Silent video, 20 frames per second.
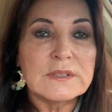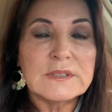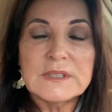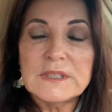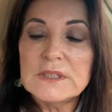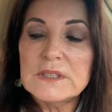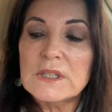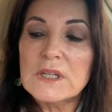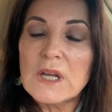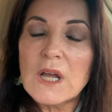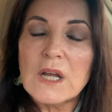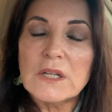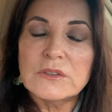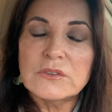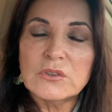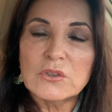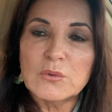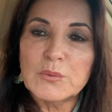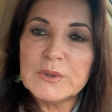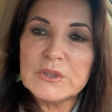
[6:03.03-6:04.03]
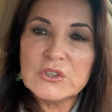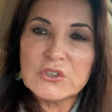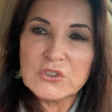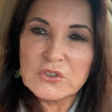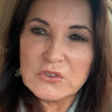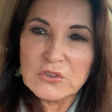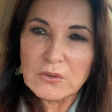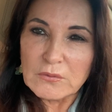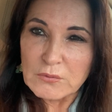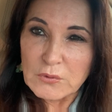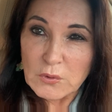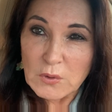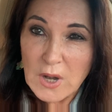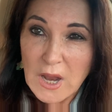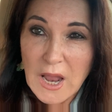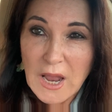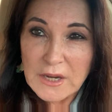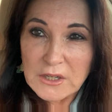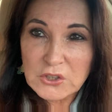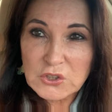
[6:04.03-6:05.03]
see the consequences of their
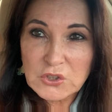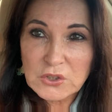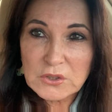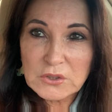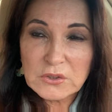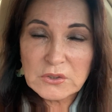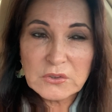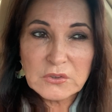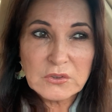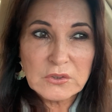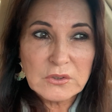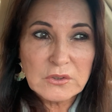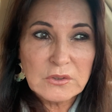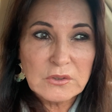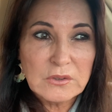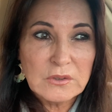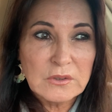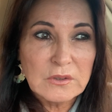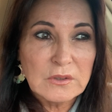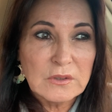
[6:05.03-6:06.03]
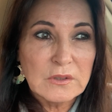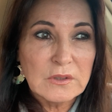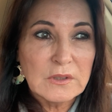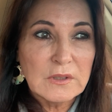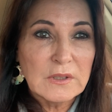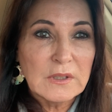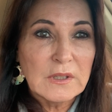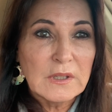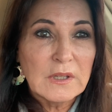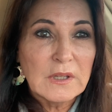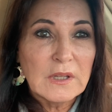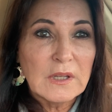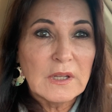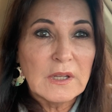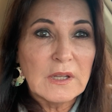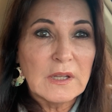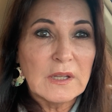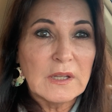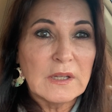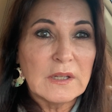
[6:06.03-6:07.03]
actions.
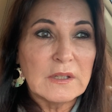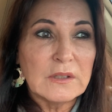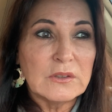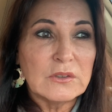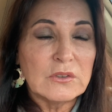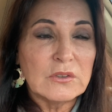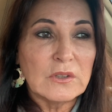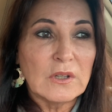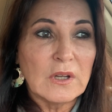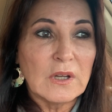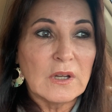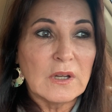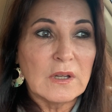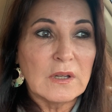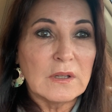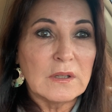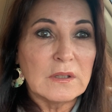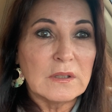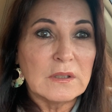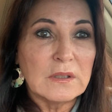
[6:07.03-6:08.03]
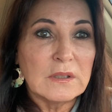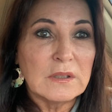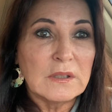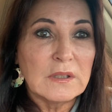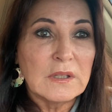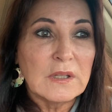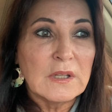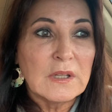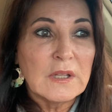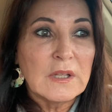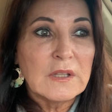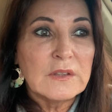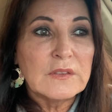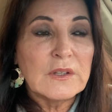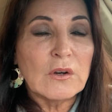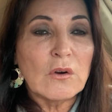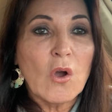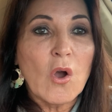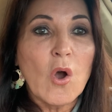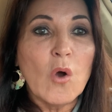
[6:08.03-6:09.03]
And uh,
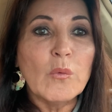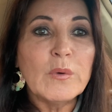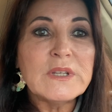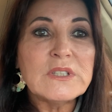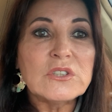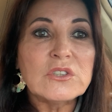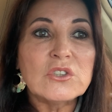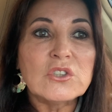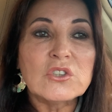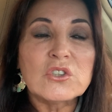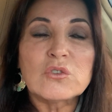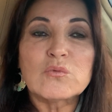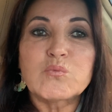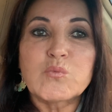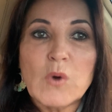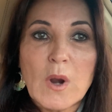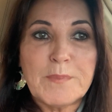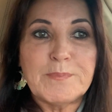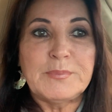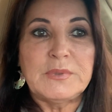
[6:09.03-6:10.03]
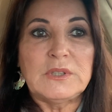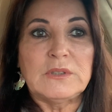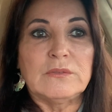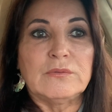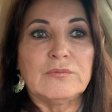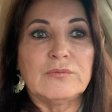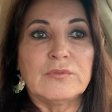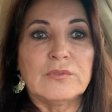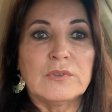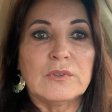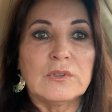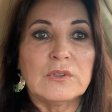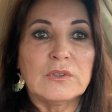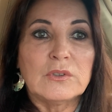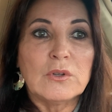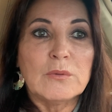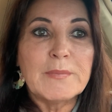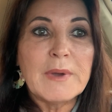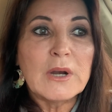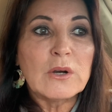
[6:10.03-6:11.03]
they're always disruptive.
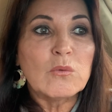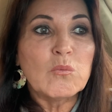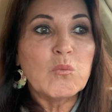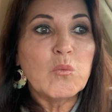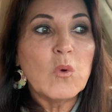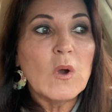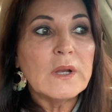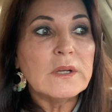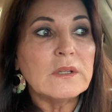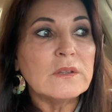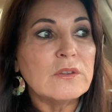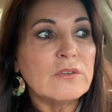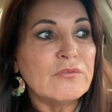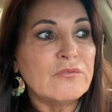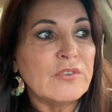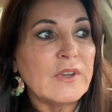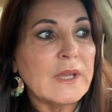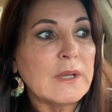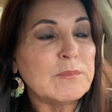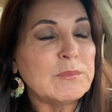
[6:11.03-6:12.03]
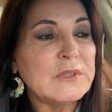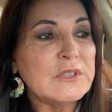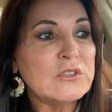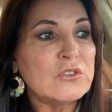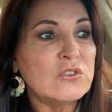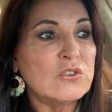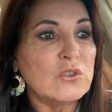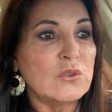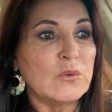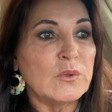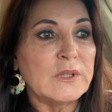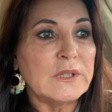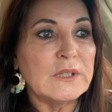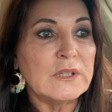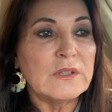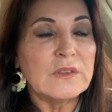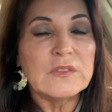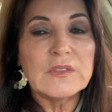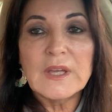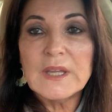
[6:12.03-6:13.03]
No matter what the family's
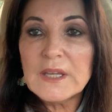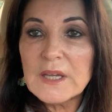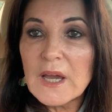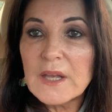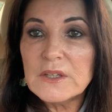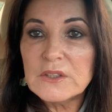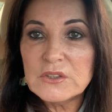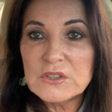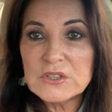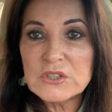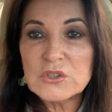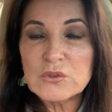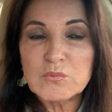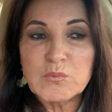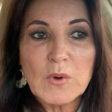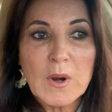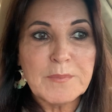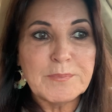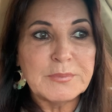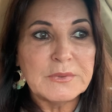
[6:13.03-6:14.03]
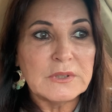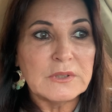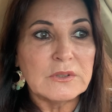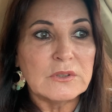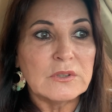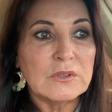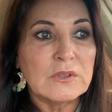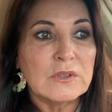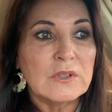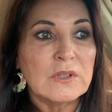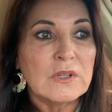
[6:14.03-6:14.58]
doing, they got to disrupt it.